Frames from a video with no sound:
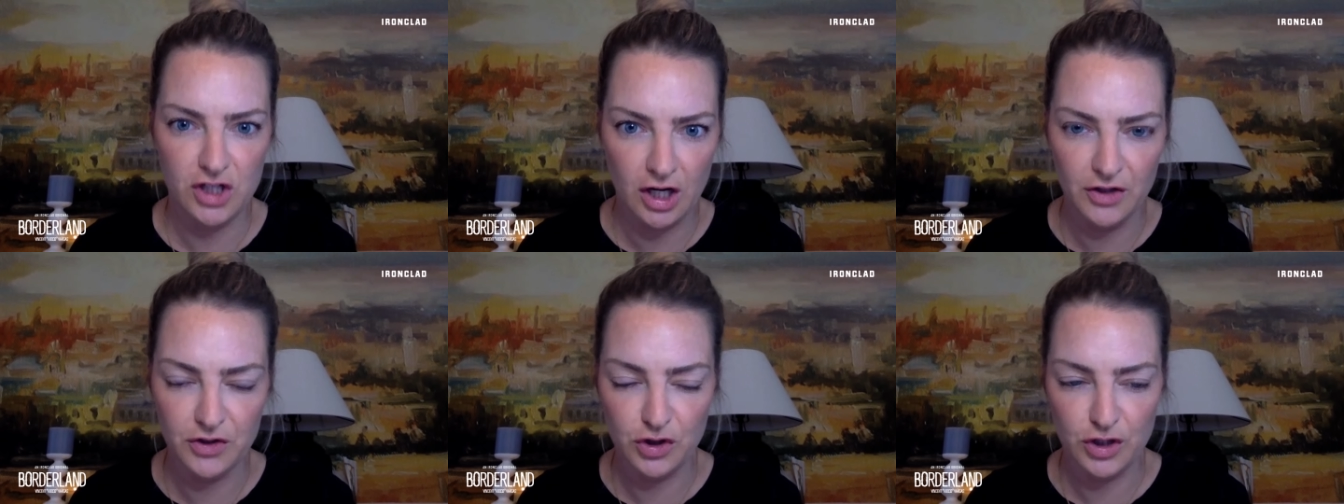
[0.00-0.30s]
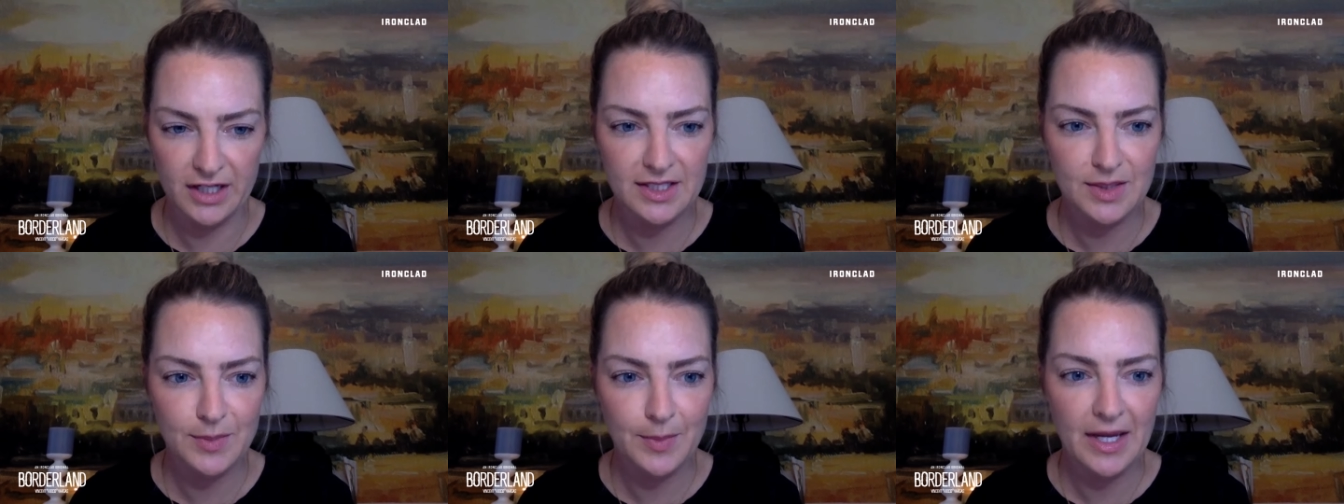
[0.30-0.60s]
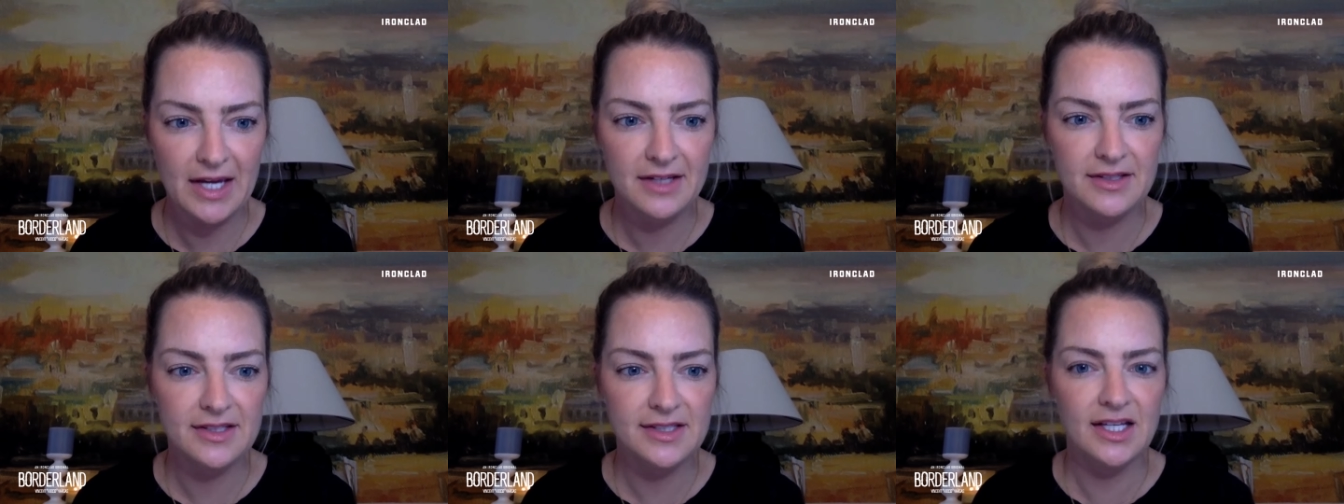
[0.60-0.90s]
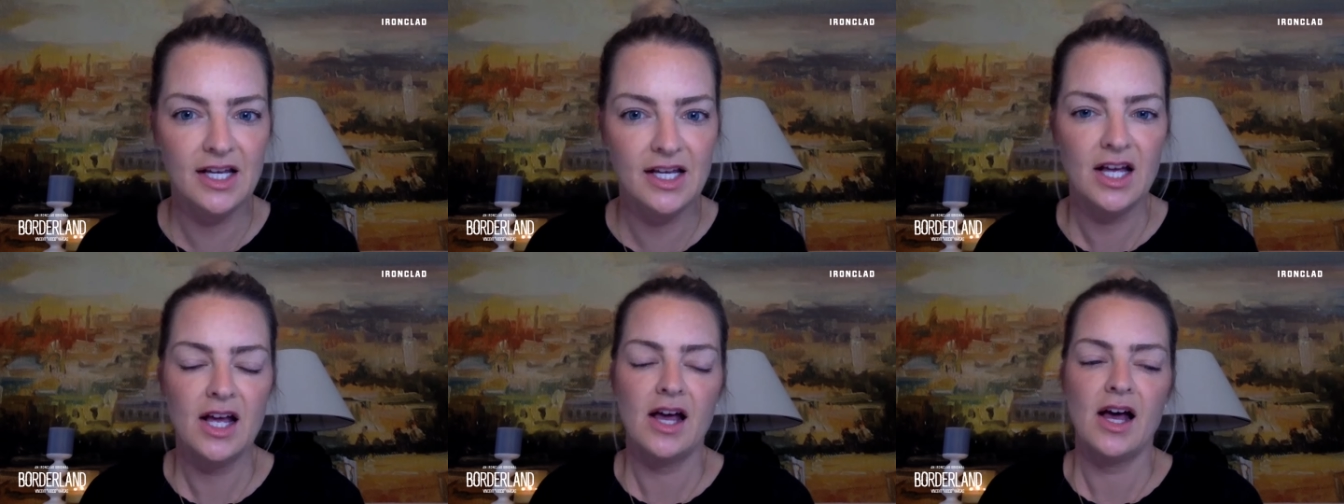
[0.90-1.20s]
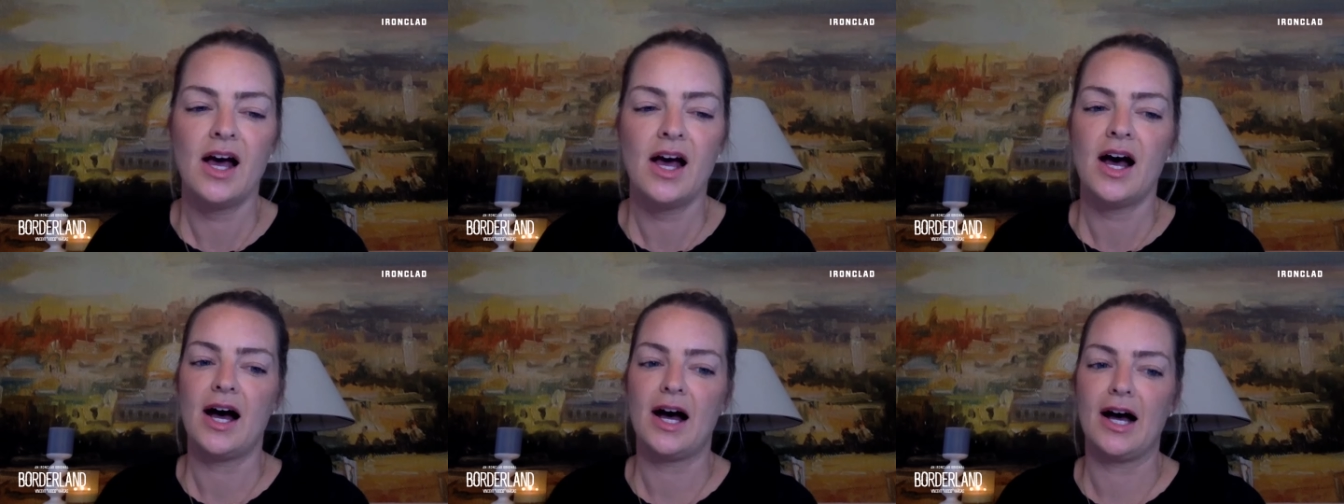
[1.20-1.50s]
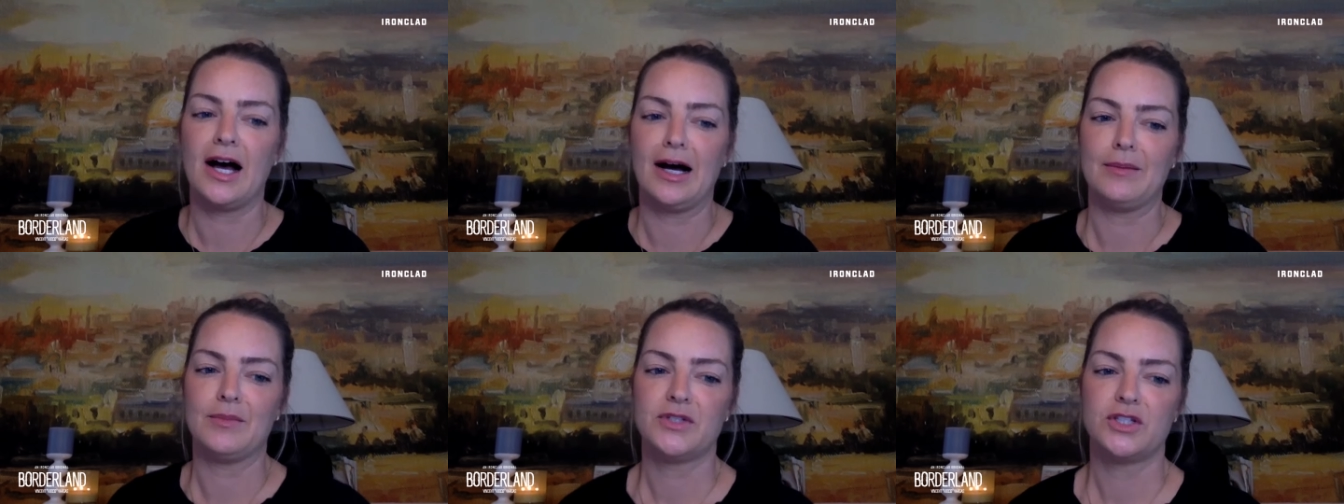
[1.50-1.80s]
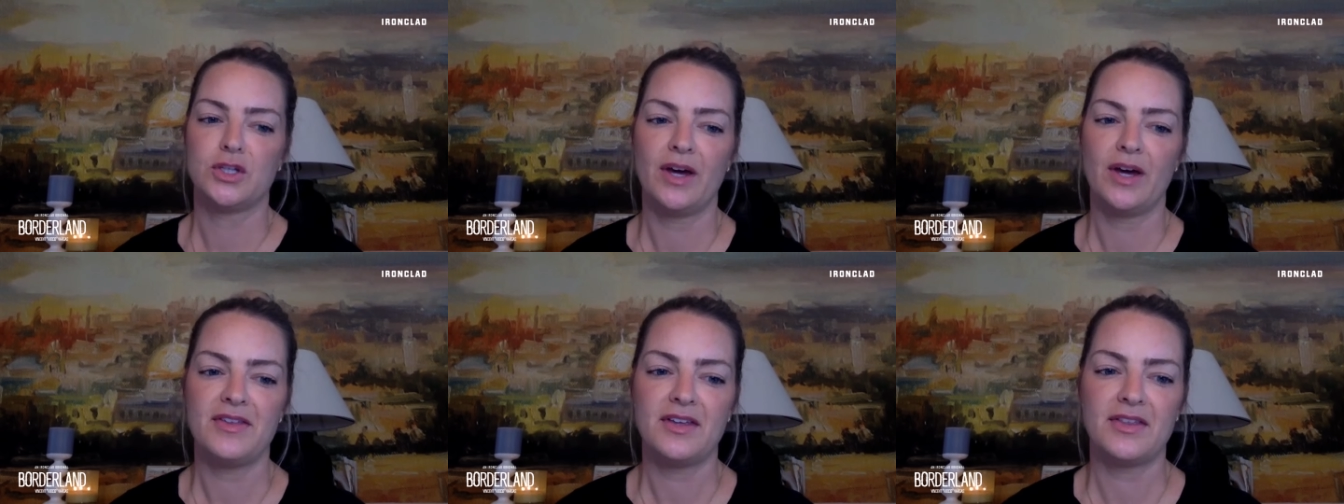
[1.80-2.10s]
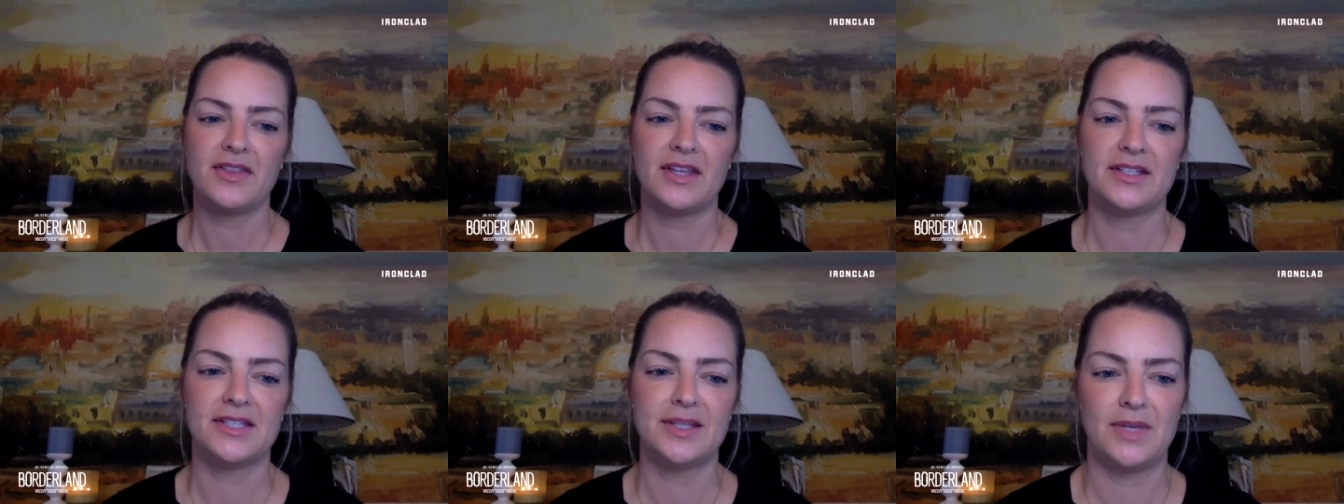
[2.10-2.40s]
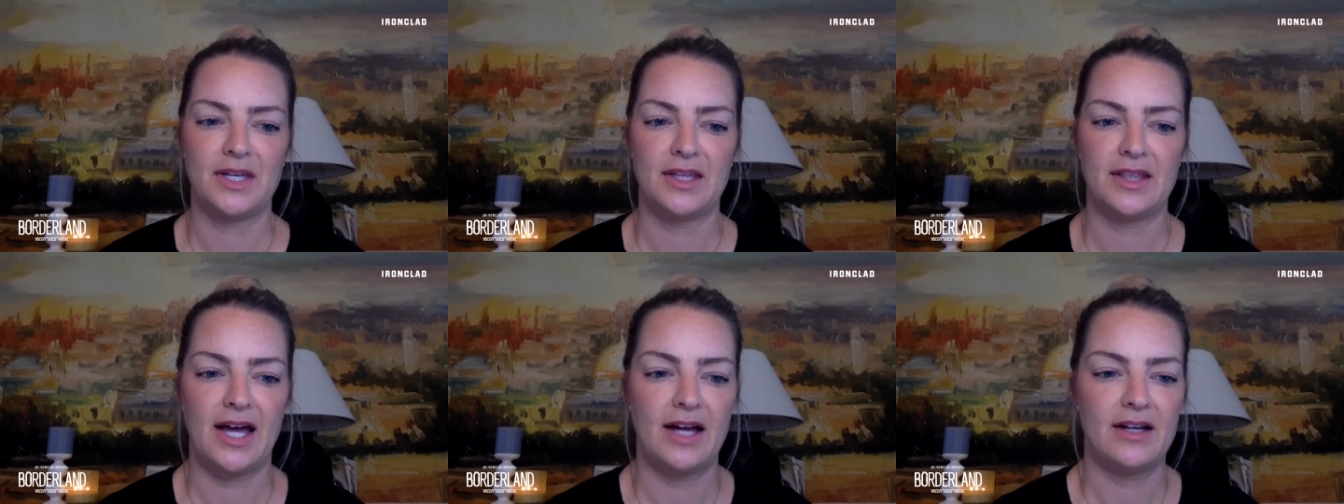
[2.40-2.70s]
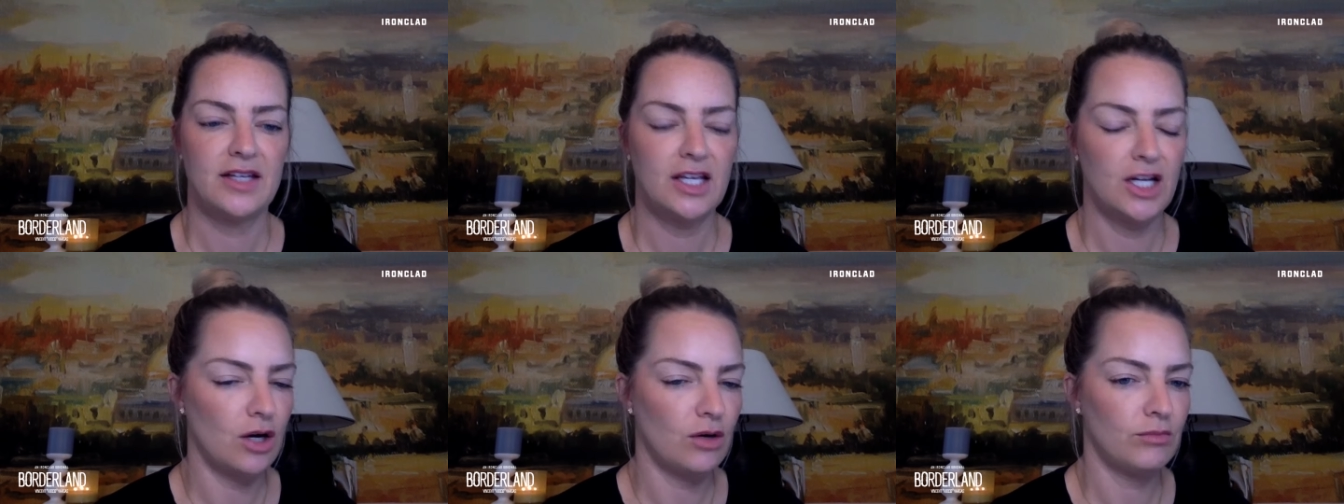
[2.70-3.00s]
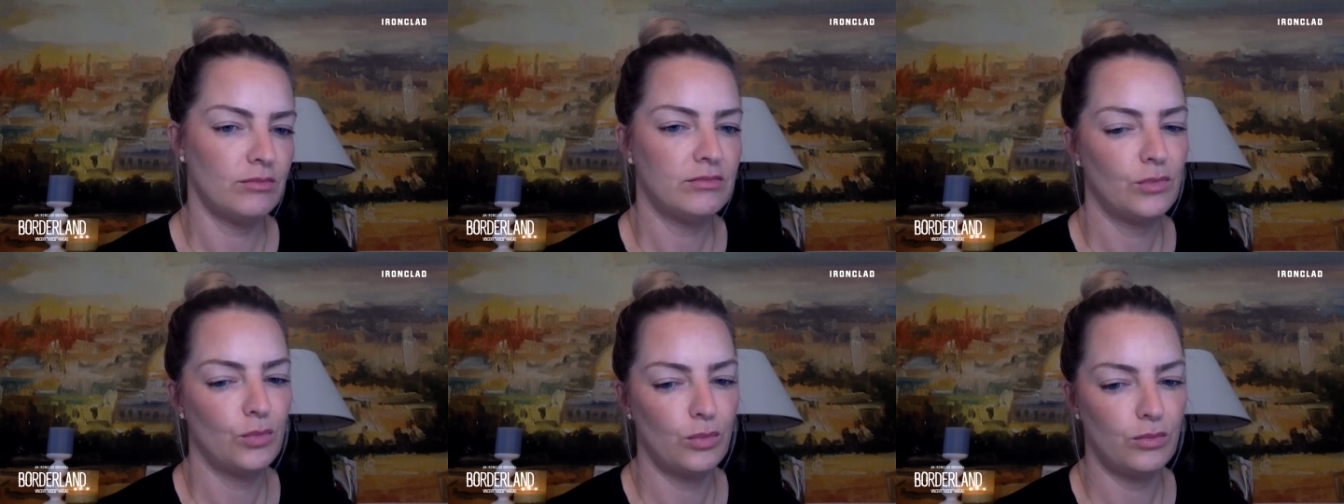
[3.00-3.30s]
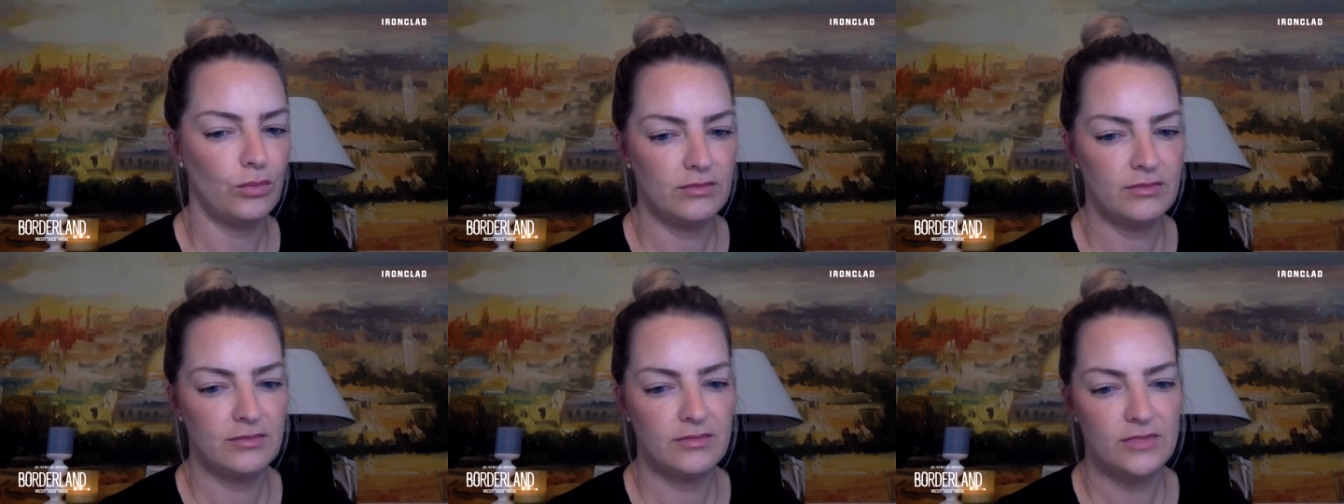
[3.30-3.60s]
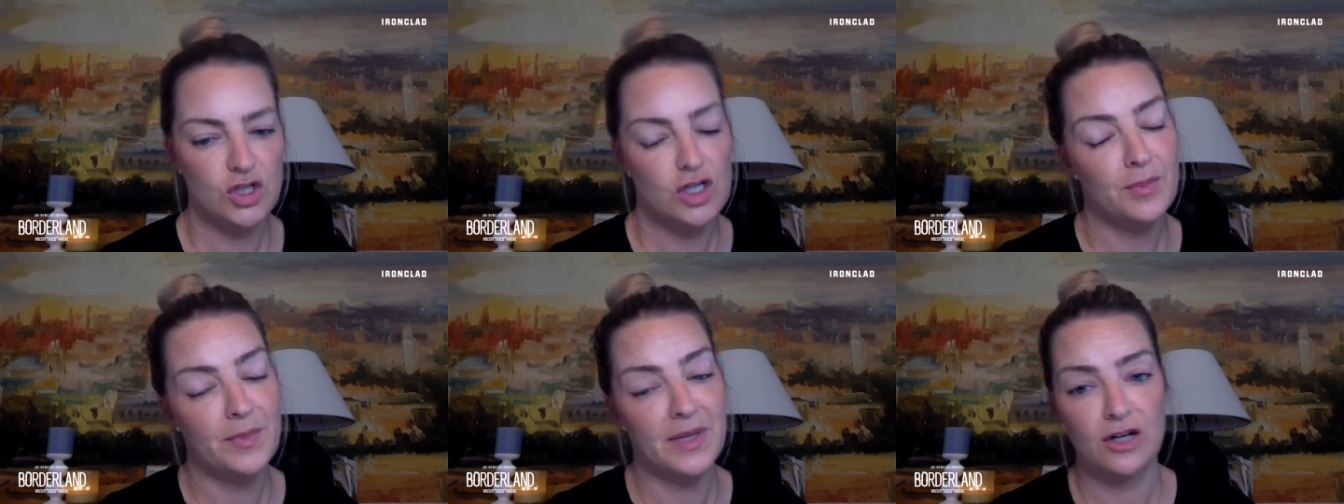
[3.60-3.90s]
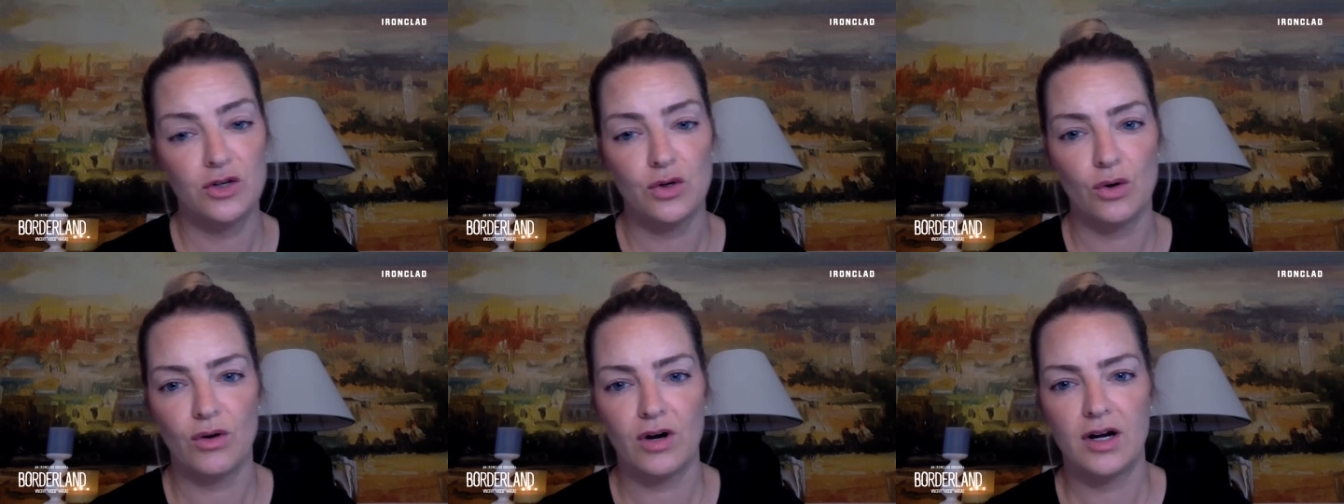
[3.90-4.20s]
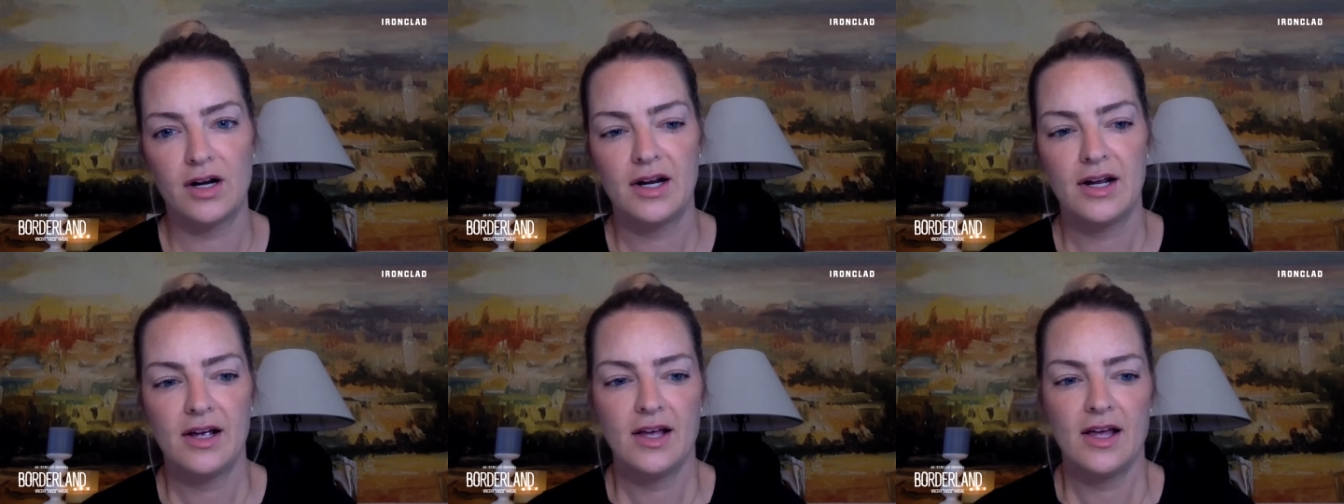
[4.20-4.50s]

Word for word: sheltering space. Um, so I think that's something that, you know, shouldn't be ignored.